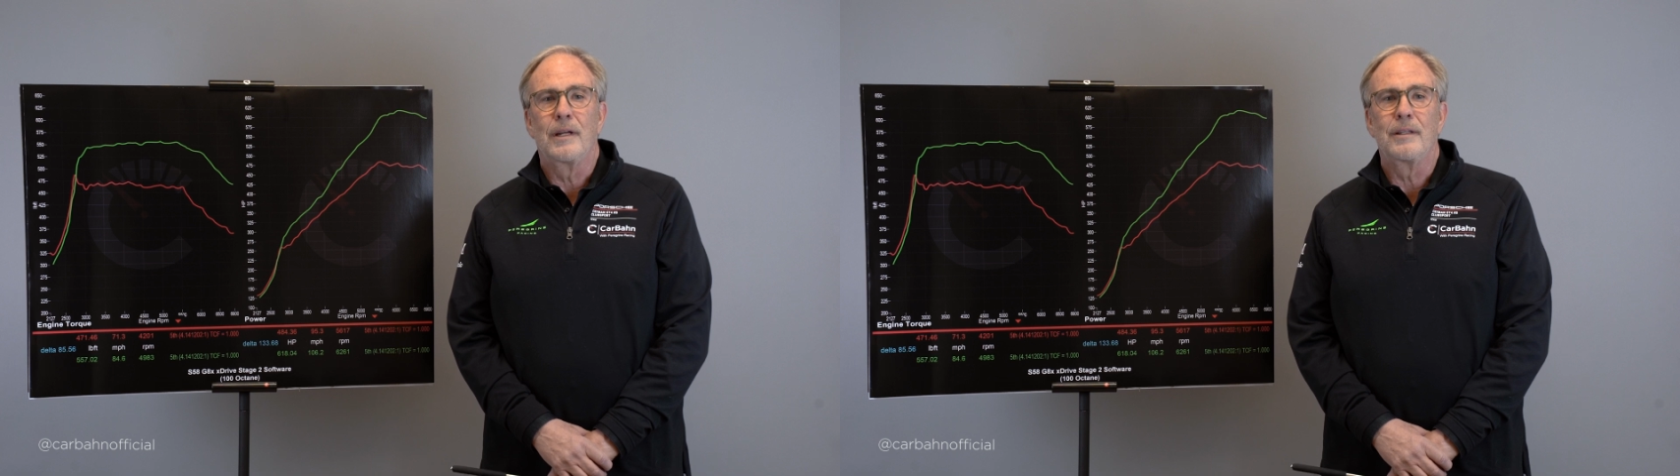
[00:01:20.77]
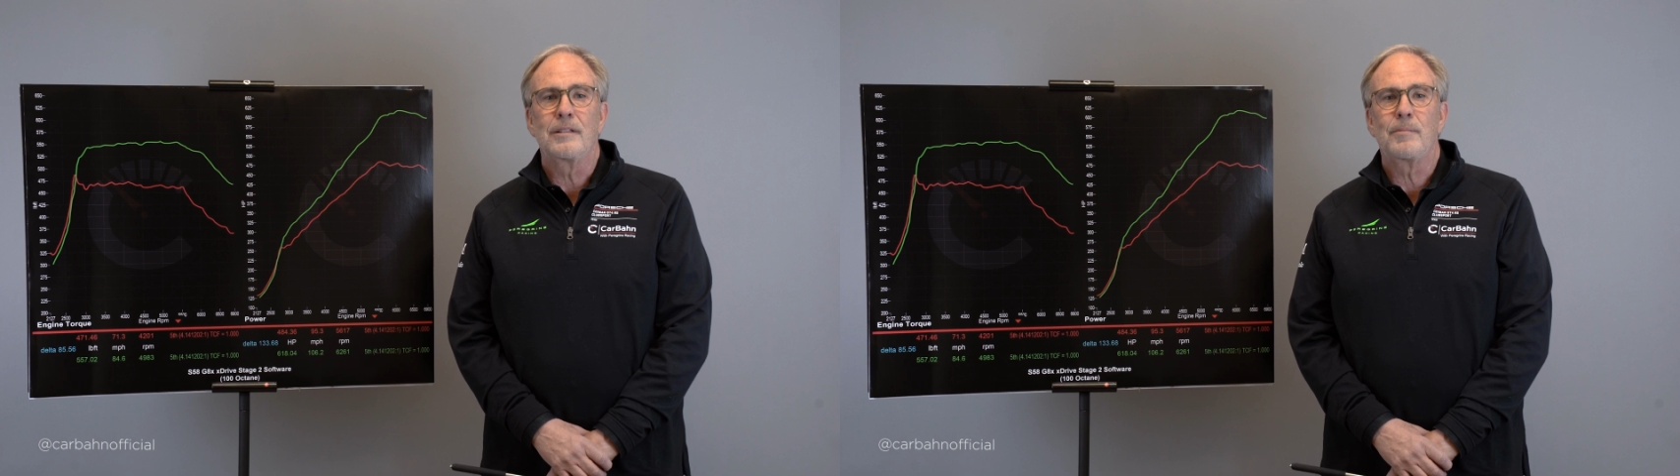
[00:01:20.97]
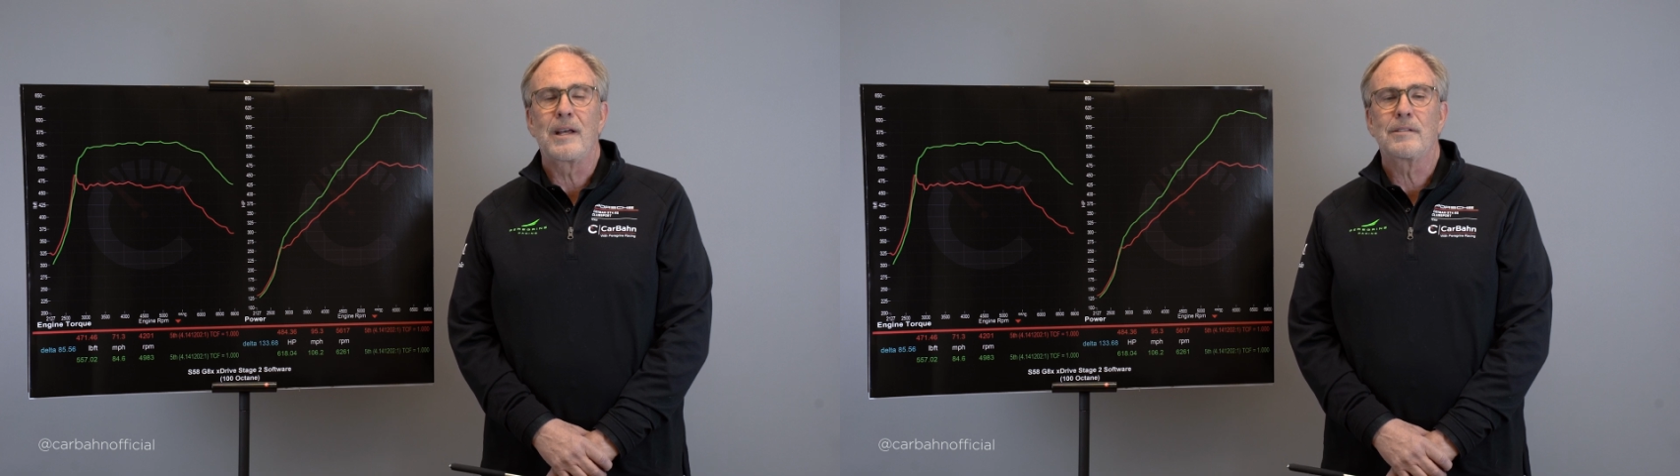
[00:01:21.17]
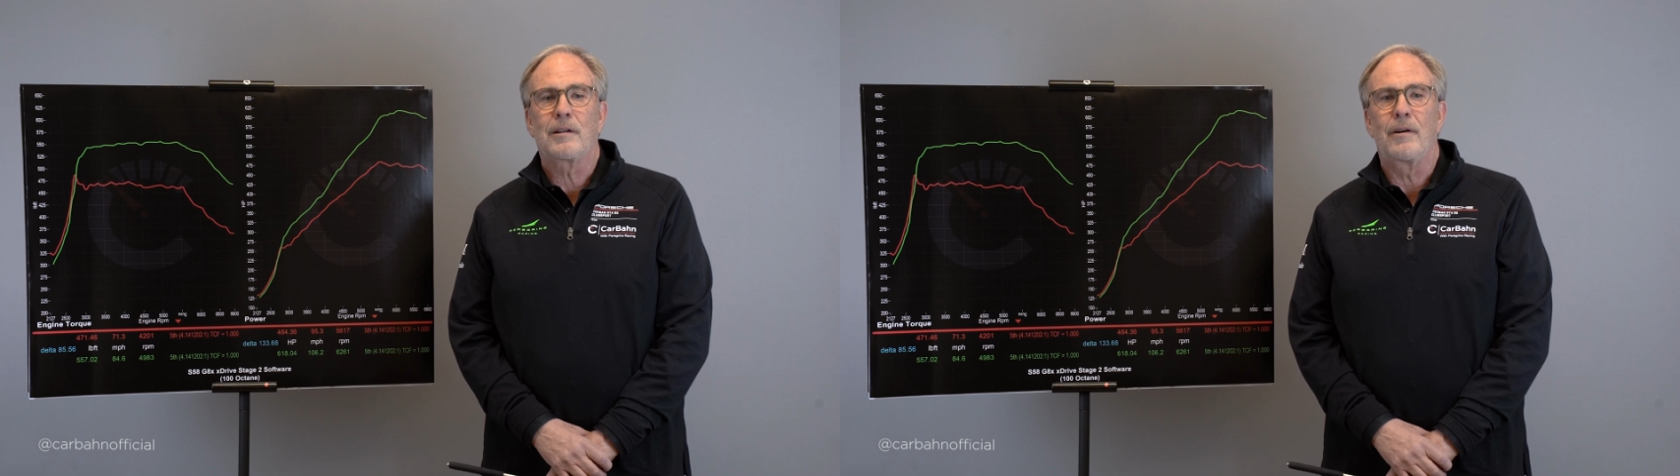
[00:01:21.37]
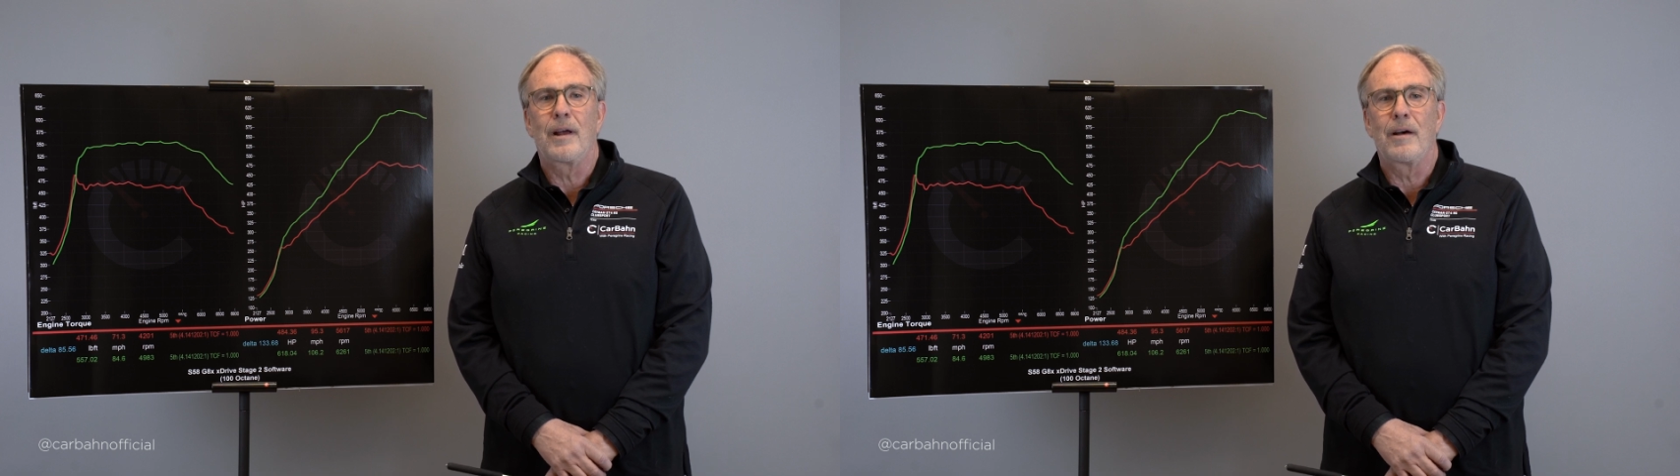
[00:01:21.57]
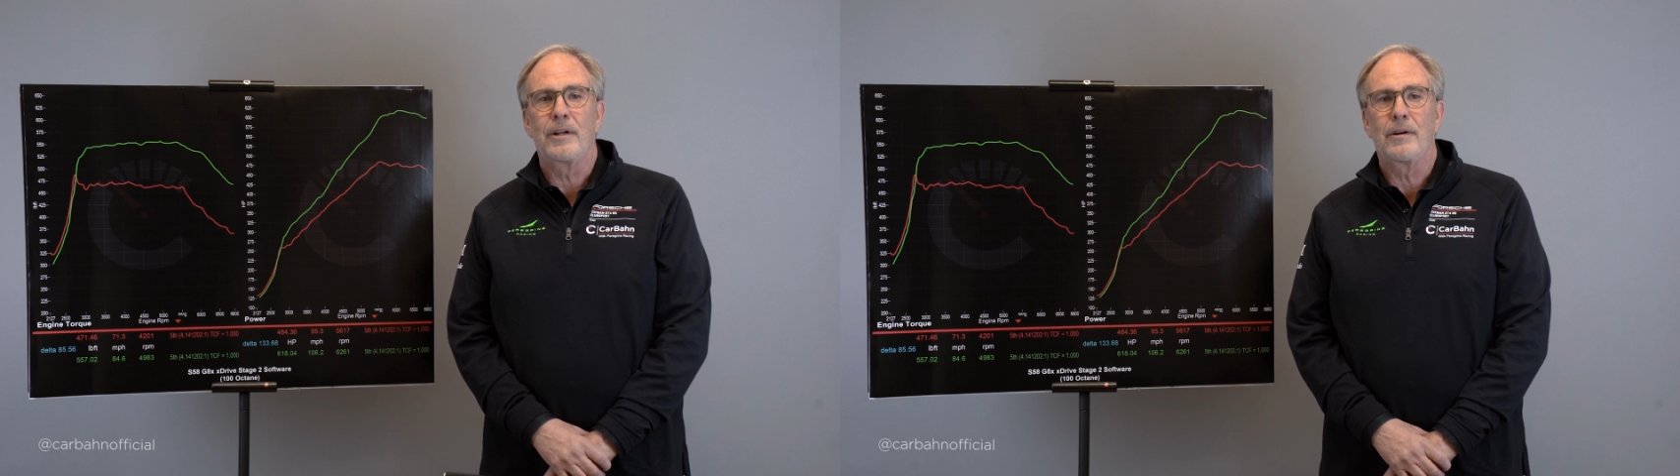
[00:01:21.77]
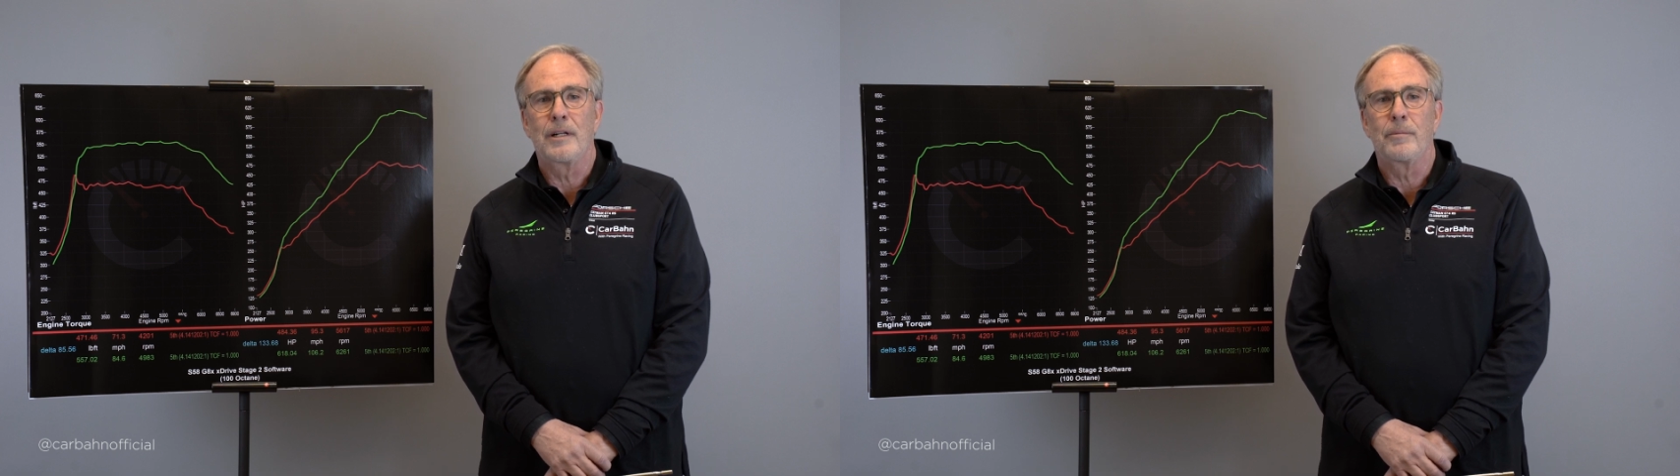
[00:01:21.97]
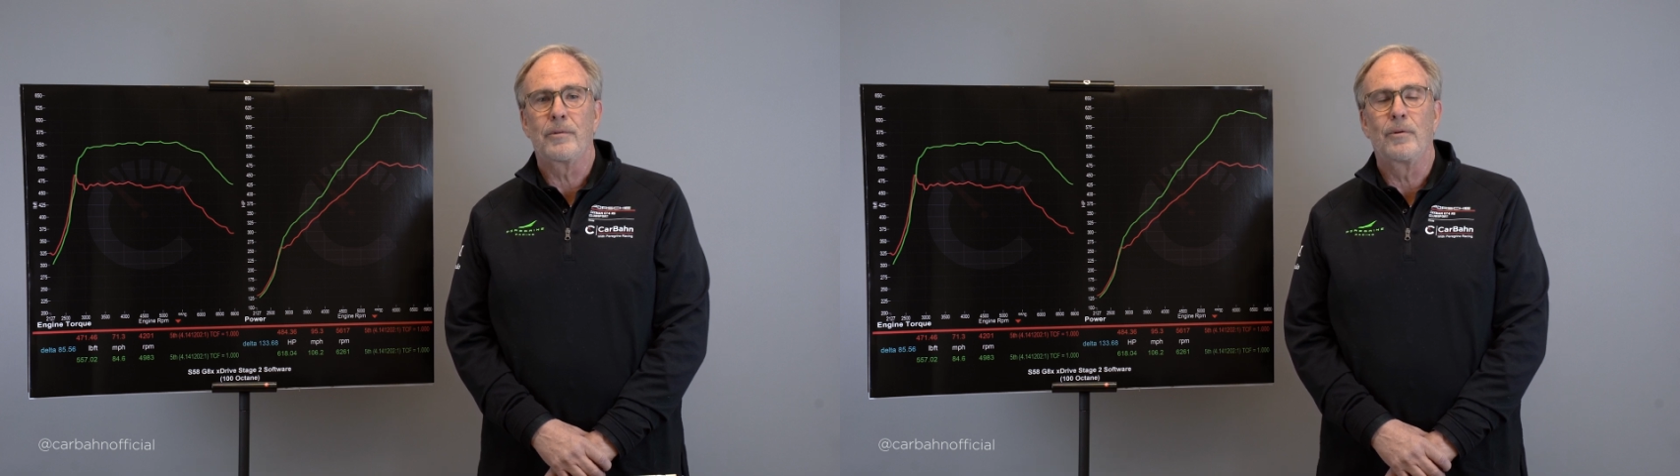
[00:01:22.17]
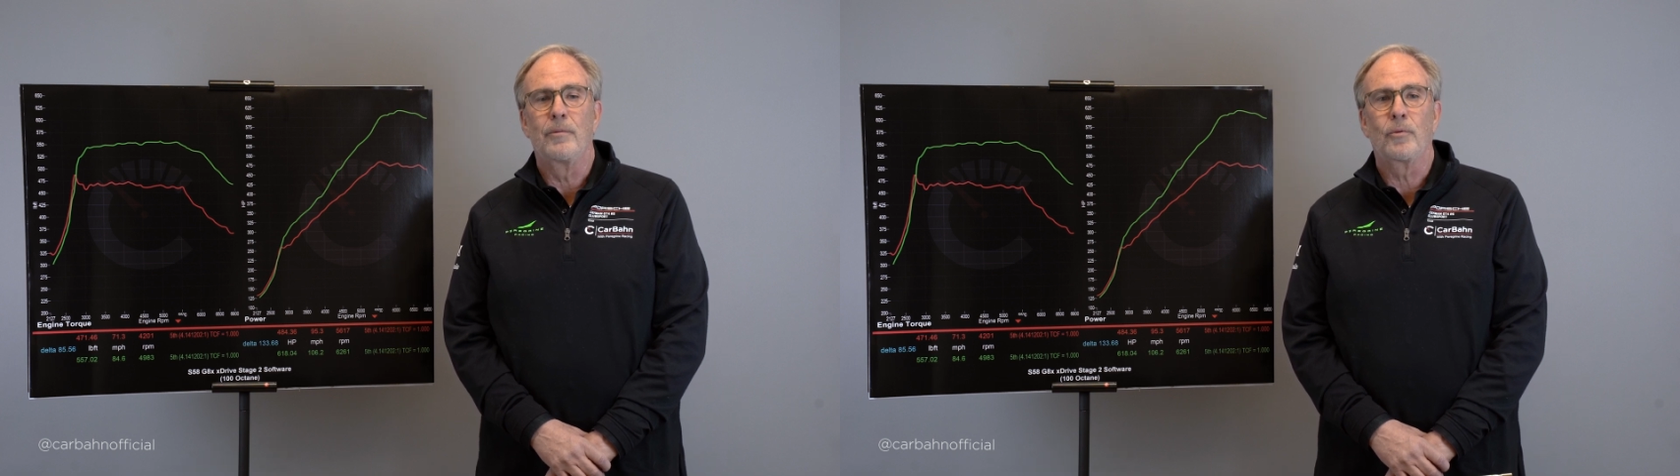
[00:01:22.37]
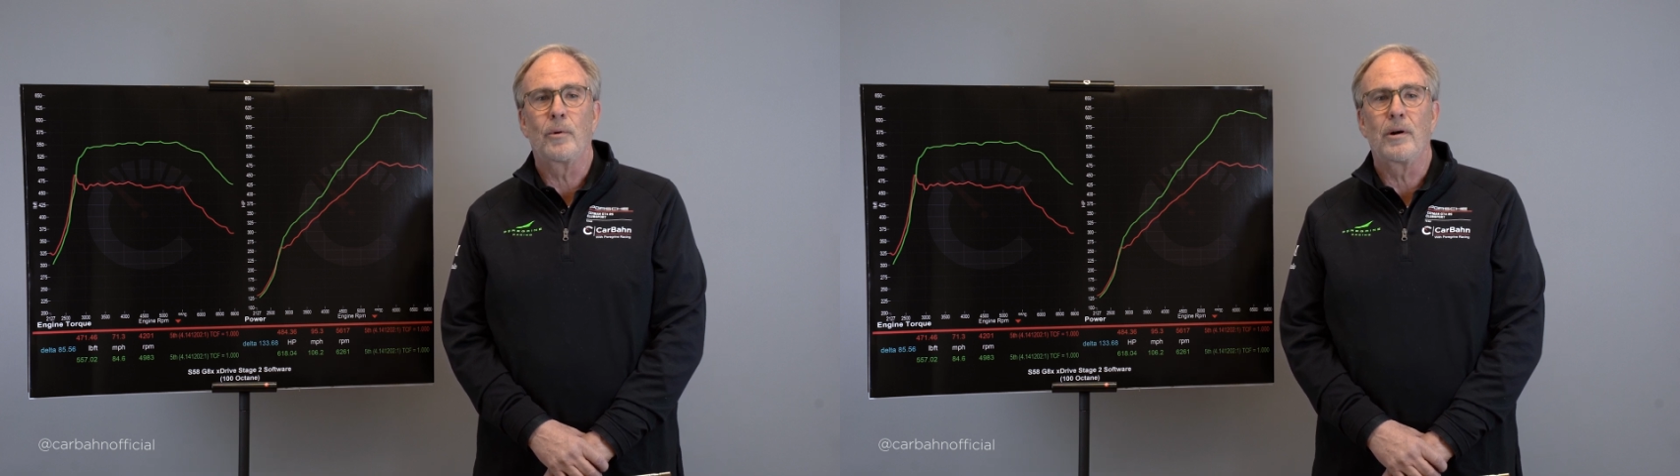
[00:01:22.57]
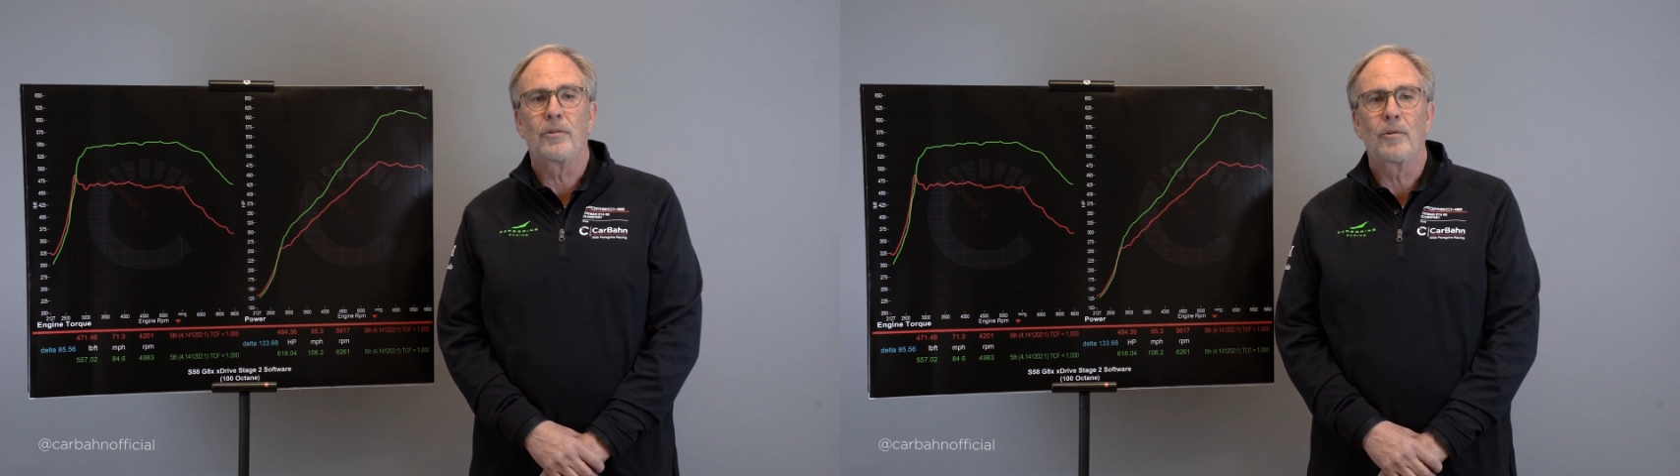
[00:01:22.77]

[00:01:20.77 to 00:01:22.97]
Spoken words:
And this makes the car heavier and it performs worse.